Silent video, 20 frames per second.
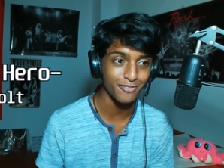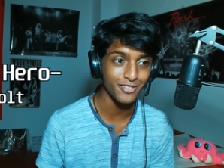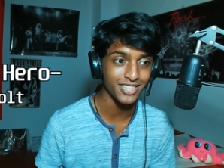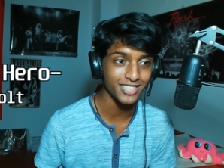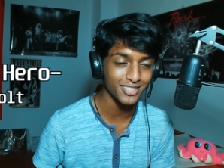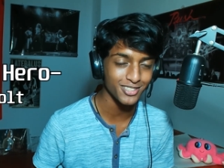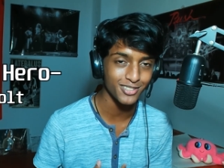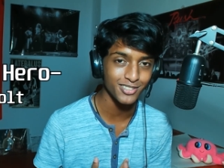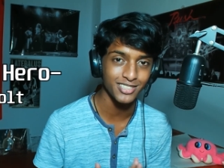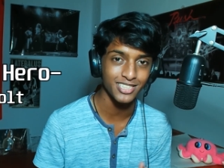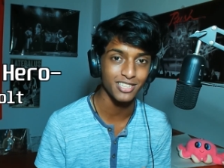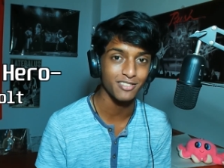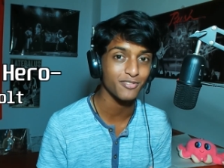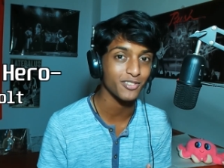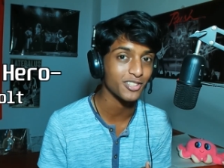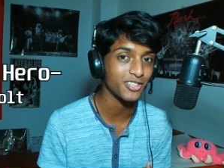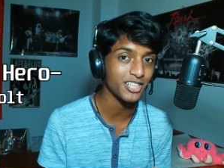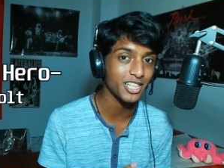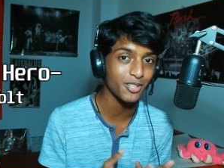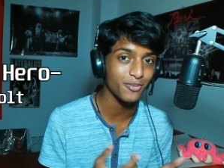friend Susan
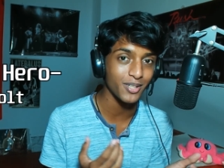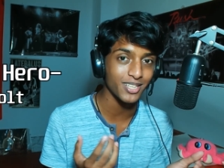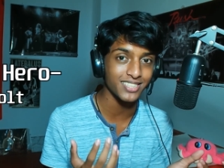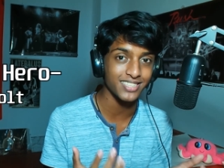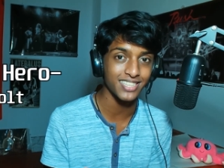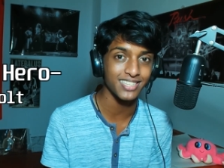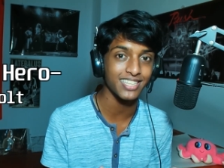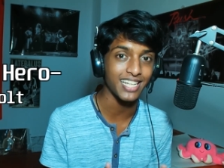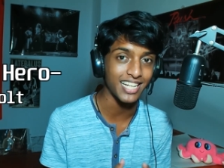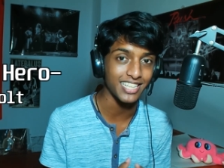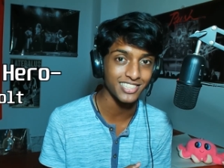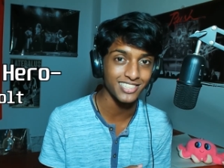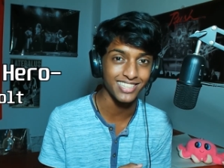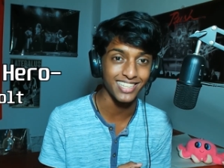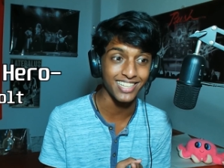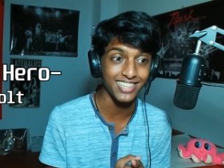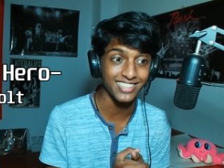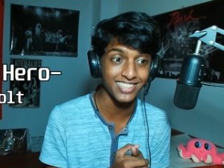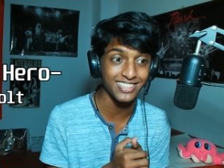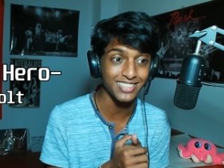for requesting and
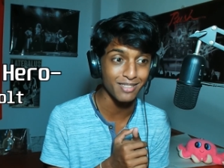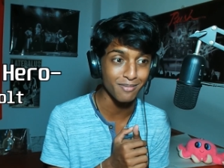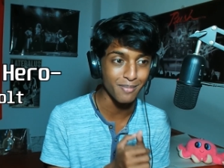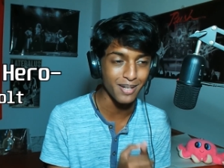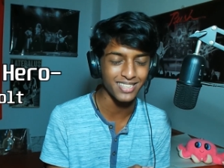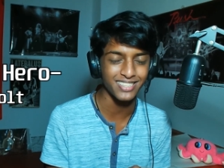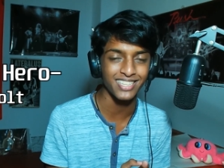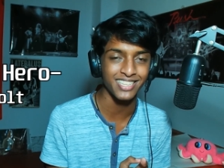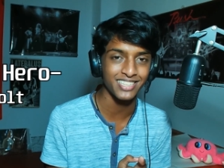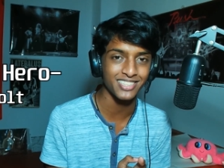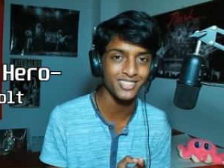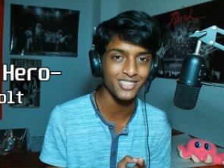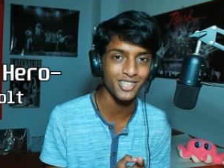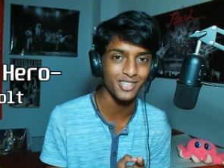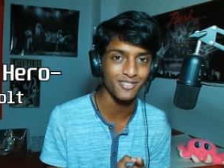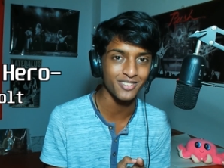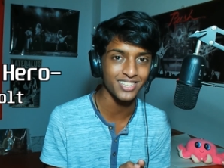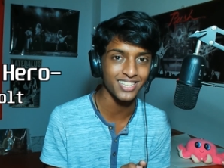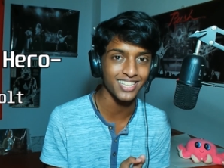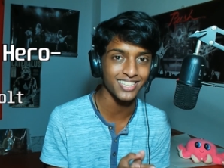sharing this amazing
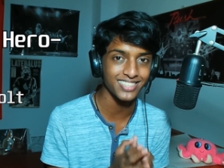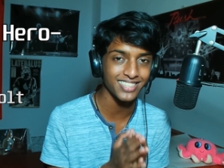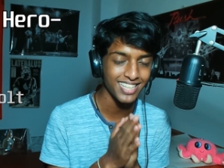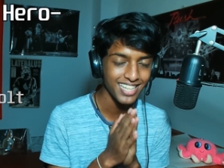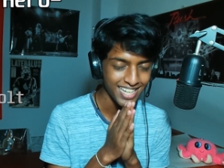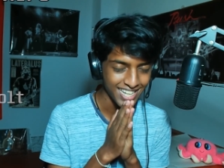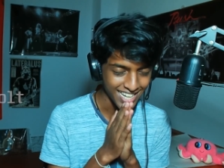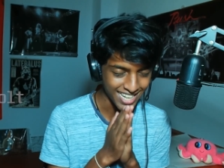song with us.